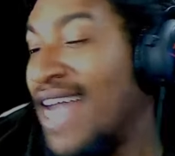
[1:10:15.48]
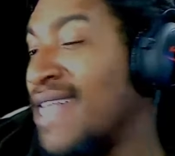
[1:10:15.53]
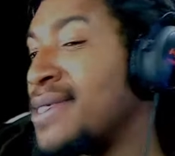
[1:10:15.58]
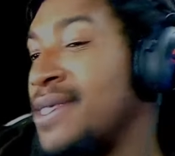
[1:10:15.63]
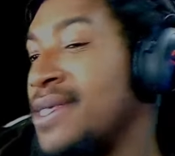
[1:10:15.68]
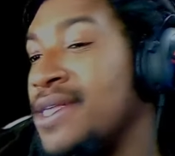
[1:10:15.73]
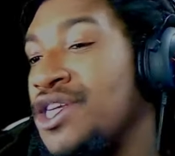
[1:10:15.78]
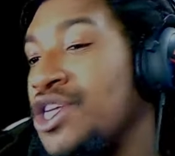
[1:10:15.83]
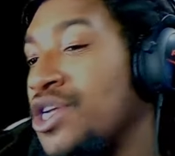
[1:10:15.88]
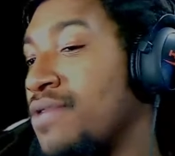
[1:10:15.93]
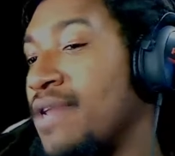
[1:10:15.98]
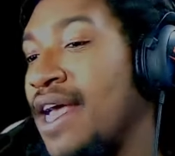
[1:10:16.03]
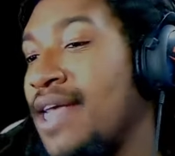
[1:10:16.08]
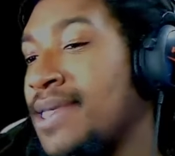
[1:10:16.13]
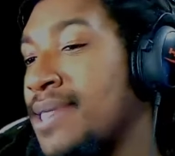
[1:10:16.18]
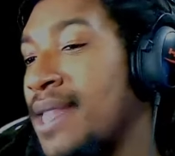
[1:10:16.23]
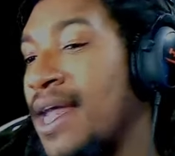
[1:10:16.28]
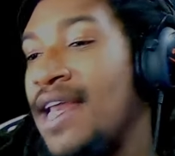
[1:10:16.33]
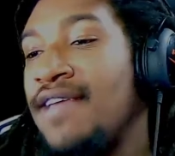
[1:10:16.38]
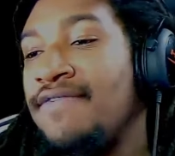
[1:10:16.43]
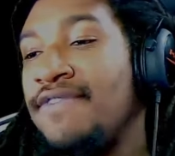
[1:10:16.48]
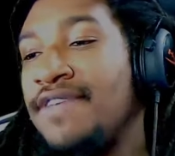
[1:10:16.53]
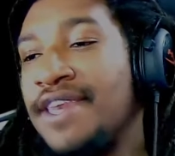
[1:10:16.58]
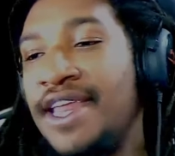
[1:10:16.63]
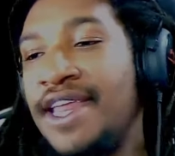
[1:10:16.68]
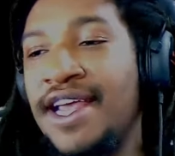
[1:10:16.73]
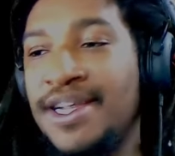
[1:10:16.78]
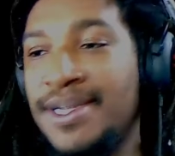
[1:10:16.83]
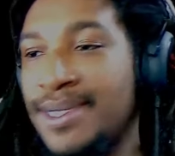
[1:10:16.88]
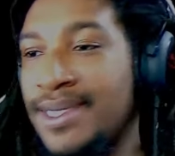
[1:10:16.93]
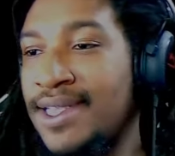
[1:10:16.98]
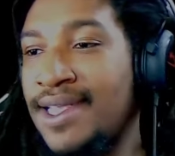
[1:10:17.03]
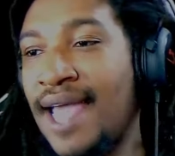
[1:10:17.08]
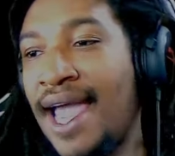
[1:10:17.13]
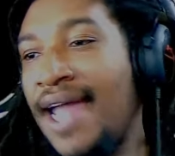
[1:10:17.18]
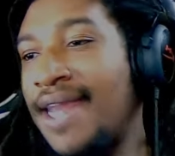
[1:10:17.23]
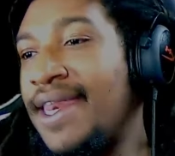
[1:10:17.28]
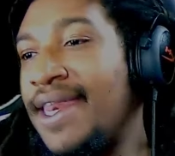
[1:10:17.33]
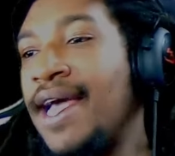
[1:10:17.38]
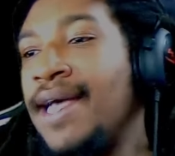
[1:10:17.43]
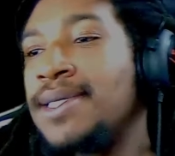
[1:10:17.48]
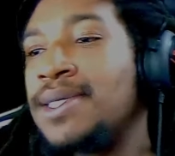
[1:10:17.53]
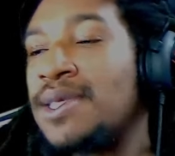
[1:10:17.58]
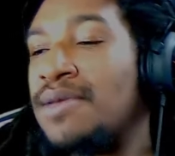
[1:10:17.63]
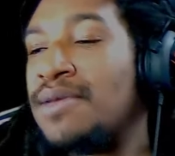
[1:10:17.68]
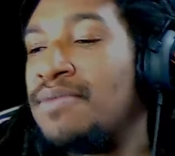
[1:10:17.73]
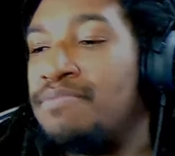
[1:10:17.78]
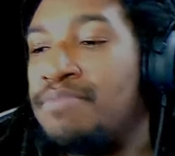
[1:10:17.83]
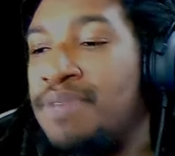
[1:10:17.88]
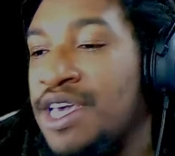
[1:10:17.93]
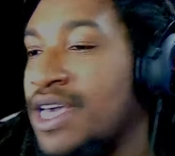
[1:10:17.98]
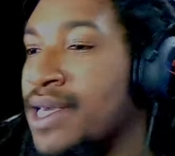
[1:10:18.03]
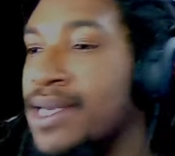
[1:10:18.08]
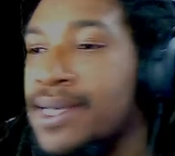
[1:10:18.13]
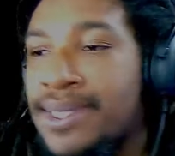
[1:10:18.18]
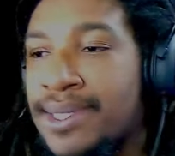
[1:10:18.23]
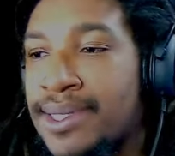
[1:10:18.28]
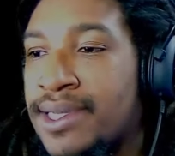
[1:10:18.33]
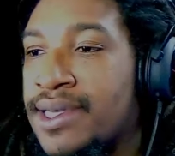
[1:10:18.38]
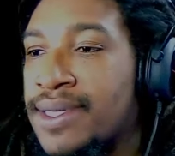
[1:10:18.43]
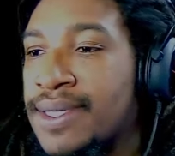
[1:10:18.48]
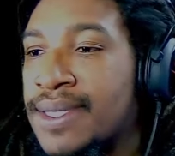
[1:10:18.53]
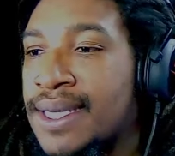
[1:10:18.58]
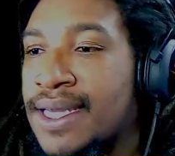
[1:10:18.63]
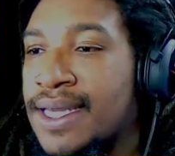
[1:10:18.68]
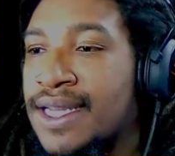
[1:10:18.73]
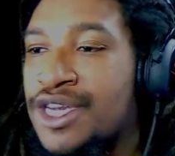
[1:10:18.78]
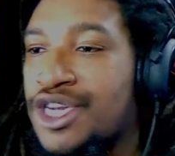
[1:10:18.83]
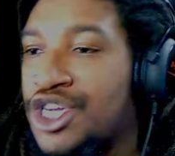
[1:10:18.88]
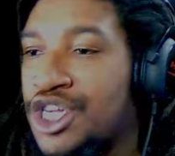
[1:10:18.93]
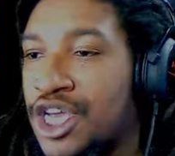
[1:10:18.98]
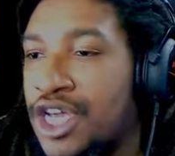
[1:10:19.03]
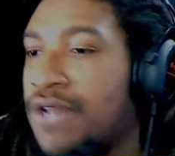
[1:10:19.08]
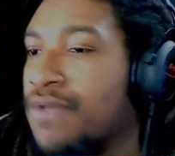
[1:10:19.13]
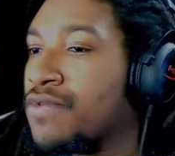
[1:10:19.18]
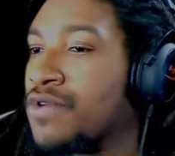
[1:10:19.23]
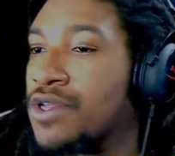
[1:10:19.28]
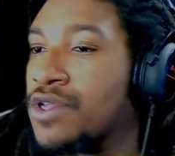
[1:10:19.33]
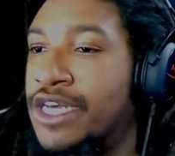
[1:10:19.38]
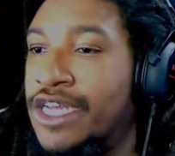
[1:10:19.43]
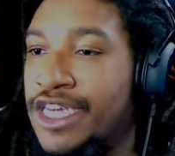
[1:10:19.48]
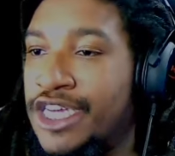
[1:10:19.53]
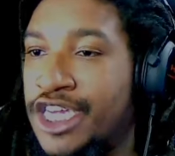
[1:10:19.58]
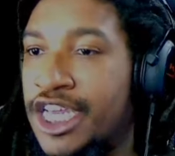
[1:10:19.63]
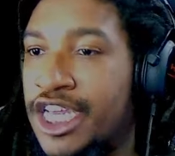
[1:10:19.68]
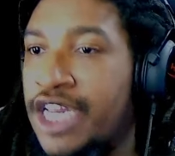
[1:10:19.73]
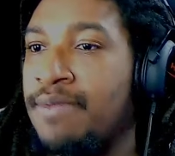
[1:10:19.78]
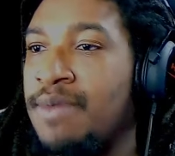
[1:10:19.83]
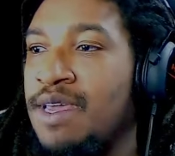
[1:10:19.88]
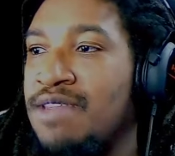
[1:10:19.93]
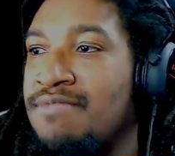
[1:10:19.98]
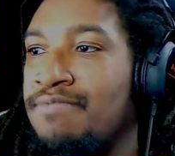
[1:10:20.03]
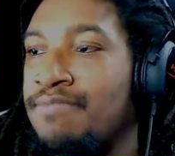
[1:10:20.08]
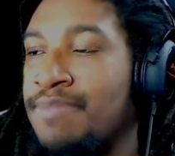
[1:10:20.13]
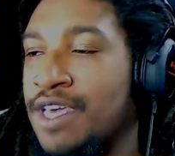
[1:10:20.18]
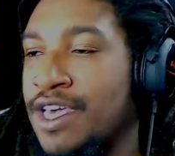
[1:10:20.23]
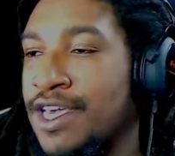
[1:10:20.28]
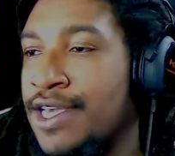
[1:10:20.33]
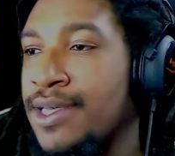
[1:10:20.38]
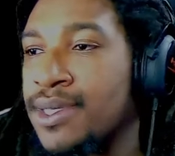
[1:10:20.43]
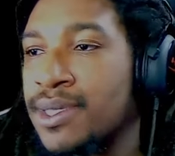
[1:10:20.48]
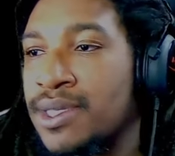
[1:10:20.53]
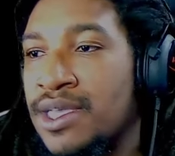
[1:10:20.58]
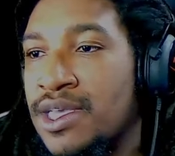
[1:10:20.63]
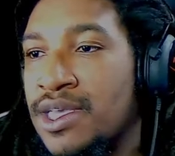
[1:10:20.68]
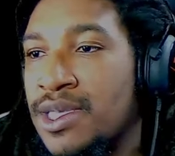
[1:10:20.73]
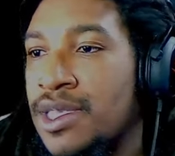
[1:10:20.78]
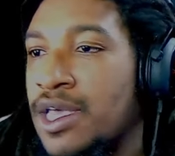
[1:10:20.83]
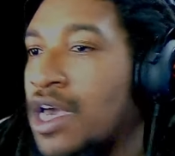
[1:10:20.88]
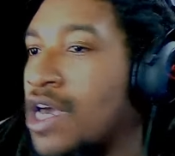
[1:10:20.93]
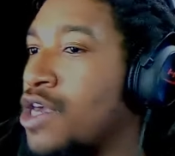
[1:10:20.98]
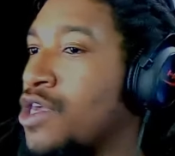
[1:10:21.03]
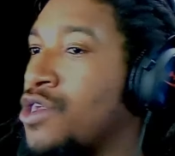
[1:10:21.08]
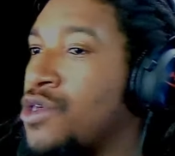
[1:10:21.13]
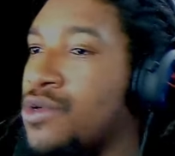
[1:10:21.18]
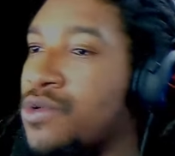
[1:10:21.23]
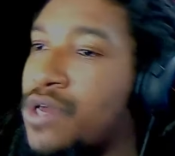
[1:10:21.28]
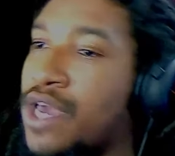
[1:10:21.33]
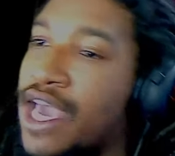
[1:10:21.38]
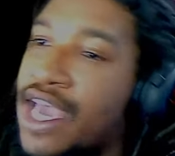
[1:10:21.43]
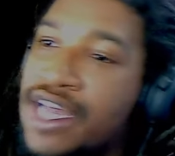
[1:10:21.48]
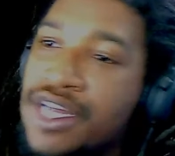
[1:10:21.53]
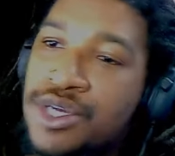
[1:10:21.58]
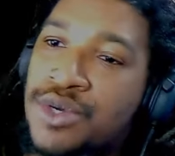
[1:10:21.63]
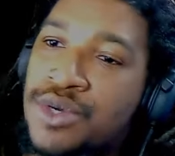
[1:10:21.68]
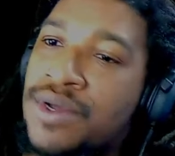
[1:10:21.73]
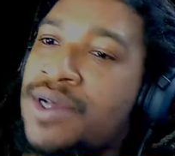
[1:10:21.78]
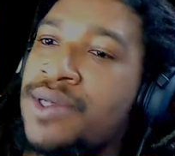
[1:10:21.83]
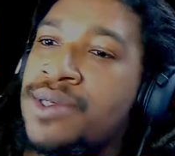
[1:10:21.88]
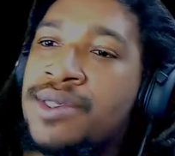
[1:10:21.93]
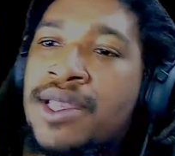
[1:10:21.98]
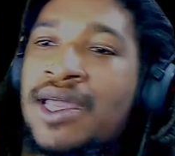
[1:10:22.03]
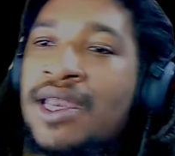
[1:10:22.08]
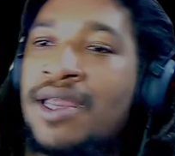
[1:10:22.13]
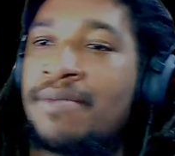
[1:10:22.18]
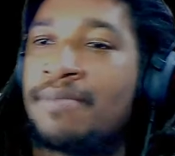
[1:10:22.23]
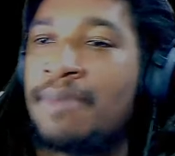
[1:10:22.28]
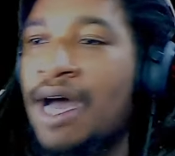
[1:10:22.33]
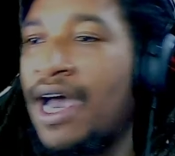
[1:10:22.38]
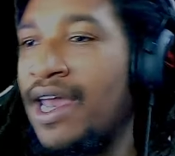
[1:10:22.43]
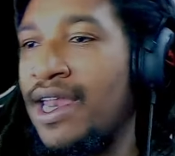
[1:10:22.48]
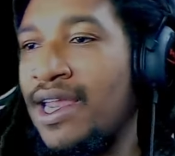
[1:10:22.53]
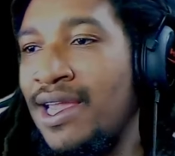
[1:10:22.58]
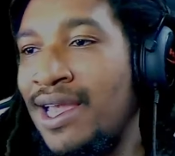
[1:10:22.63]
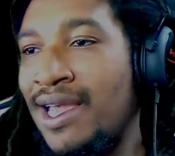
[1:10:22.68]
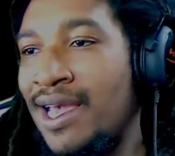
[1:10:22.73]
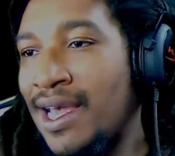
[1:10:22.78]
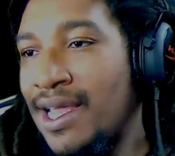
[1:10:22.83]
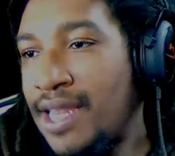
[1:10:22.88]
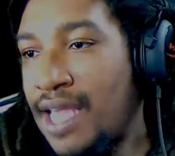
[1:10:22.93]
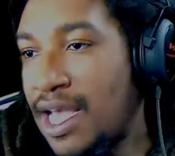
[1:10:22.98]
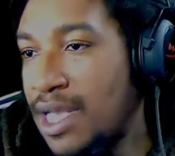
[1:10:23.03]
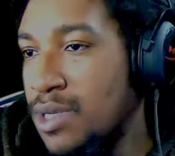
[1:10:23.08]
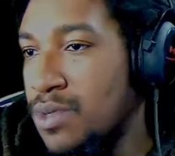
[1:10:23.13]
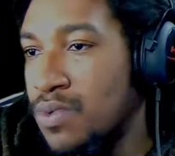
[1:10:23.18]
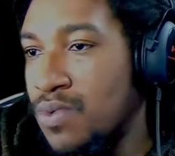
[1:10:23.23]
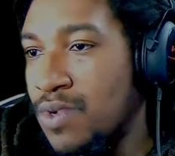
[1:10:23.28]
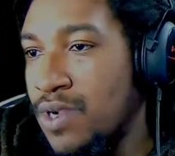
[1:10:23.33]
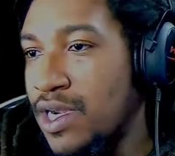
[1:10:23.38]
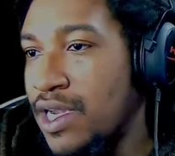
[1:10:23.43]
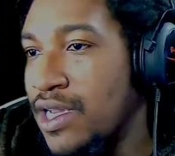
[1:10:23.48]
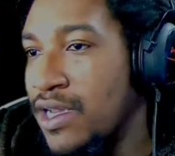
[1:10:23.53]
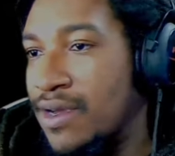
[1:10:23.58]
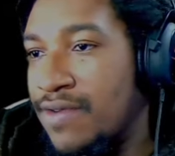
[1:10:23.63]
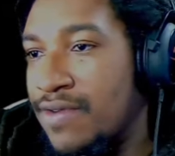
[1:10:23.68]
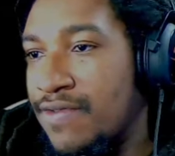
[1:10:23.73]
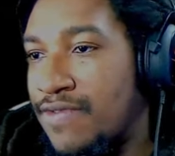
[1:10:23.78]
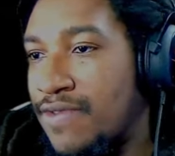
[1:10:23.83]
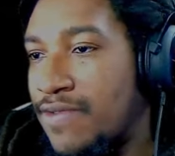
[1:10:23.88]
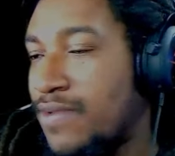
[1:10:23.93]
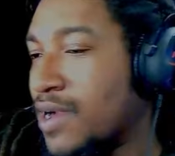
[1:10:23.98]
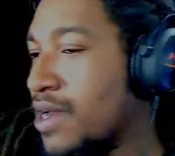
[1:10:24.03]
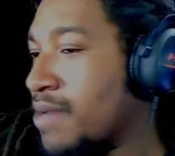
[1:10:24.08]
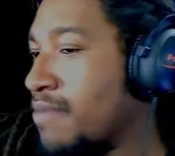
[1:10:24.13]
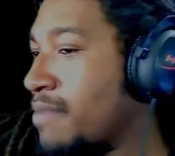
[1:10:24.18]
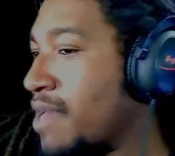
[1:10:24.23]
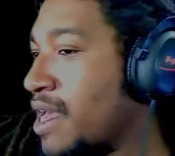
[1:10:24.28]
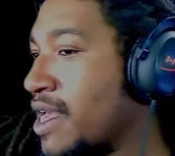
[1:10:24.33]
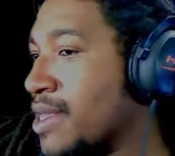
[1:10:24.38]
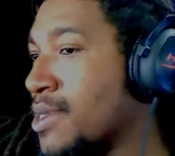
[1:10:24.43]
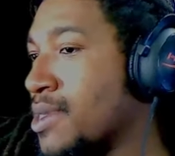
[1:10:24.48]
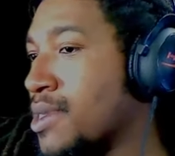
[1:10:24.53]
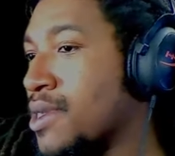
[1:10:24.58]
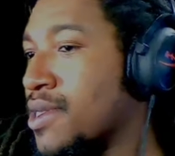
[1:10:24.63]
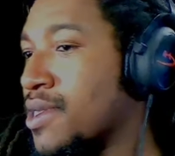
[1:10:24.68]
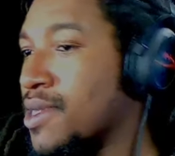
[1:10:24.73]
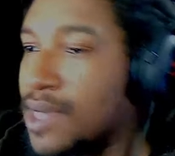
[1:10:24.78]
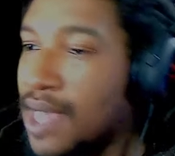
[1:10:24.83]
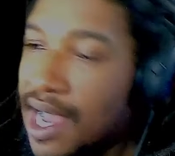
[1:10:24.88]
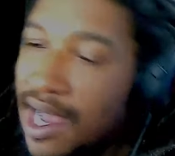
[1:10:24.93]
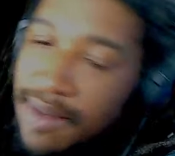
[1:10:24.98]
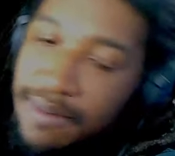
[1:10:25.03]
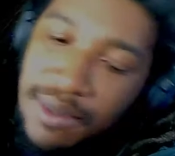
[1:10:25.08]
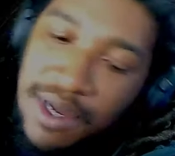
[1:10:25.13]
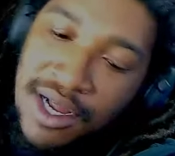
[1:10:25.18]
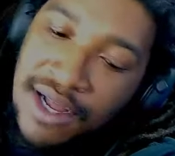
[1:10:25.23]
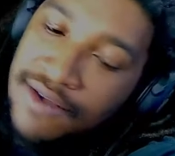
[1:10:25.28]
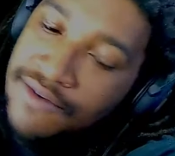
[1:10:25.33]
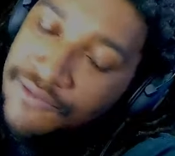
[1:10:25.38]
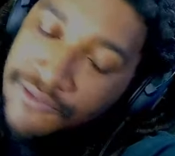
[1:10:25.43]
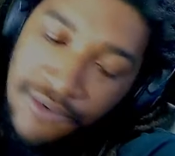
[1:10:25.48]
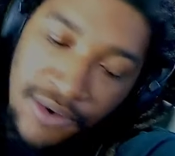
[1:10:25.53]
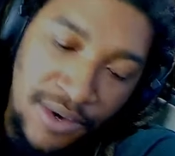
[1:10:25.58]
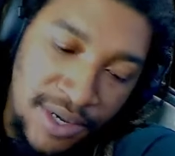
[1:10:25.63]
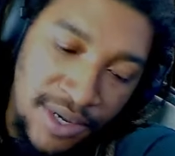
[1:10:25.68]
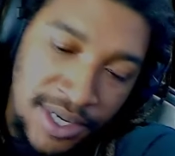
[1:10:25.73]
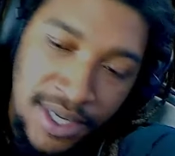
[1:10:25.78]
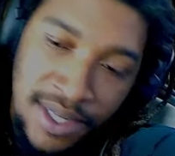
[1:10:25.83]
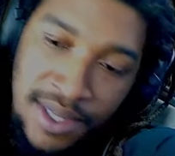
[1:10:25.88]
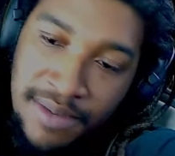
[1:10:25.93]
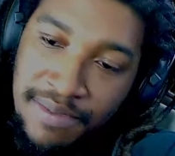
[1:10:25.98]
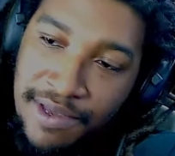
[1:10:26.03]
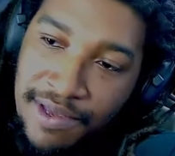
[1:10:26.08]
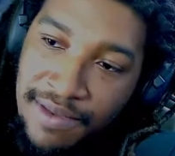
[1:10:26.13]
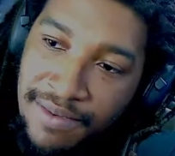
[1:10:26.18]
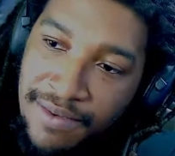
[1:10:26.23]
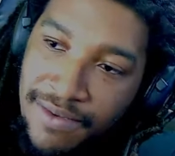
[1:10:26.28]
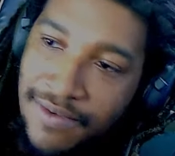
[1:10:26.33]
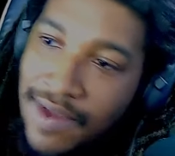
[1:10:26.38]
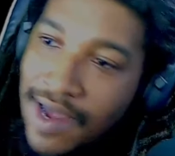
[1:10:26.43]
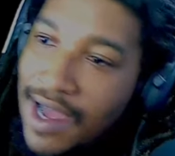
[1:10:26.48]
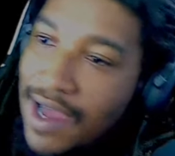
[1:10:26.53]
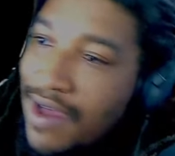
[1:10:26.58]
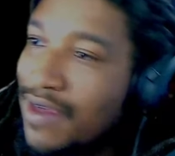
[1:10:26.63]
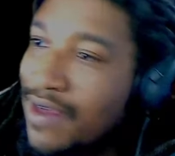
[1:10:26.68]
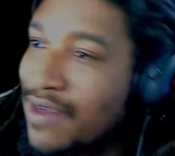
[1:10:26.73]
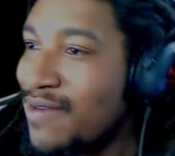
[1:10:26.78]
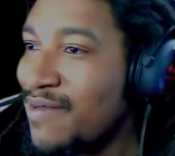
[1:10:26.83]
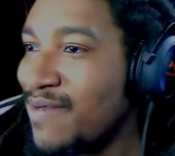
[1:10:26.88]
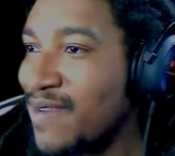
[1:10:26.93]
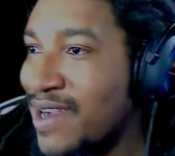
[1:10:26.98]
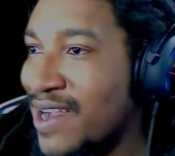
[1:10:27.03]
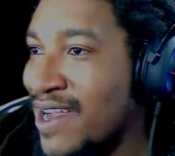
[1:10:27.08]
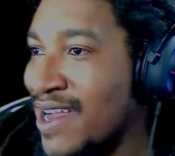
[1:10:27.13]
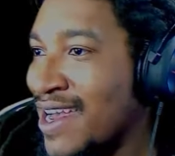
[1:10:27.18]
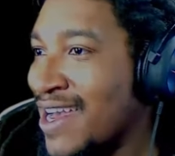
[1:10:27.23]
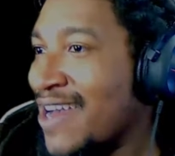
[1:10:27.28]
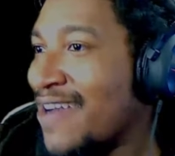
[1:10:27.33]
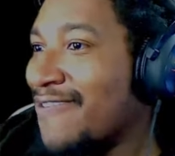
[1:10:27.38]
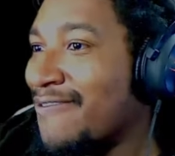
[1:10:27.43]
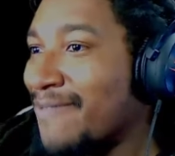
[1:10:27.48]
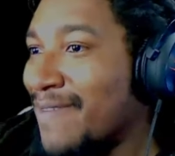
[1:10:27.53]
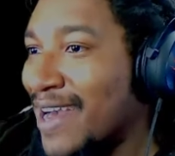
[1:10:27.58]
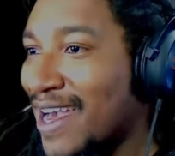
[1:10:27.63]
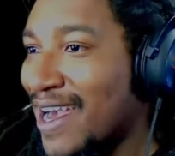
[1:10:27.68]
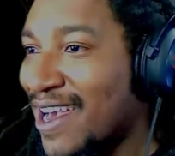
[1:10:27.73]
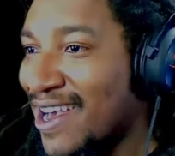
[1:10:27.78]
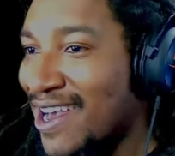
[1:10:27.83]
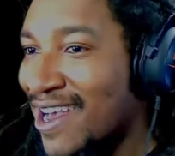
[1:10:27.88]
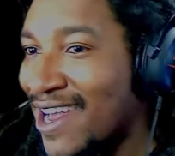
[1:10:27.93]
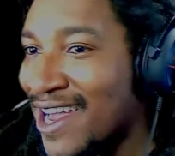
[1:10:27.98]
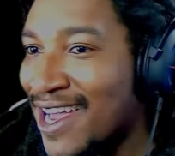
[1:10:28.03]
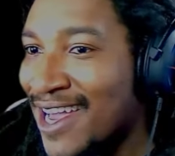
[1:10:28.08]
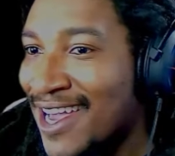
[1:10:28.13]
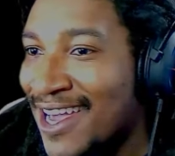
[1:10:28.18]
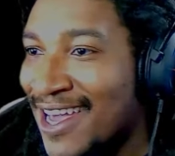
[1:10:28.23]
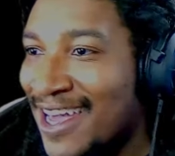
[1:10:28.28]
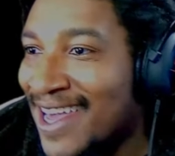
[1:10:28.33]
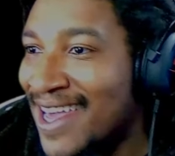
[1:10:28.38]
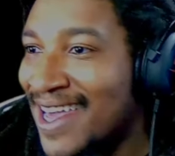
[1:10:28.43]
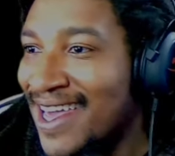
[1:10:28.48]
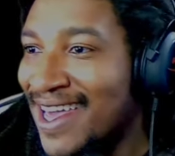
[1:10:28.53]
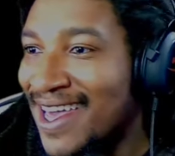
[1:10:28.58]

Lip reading: in general. That's not even that. That's in business in general, legitimate business. You can't trust anybody. That's real. You want to make it to the top, bro. Unfortunately, people around you, bro. Man,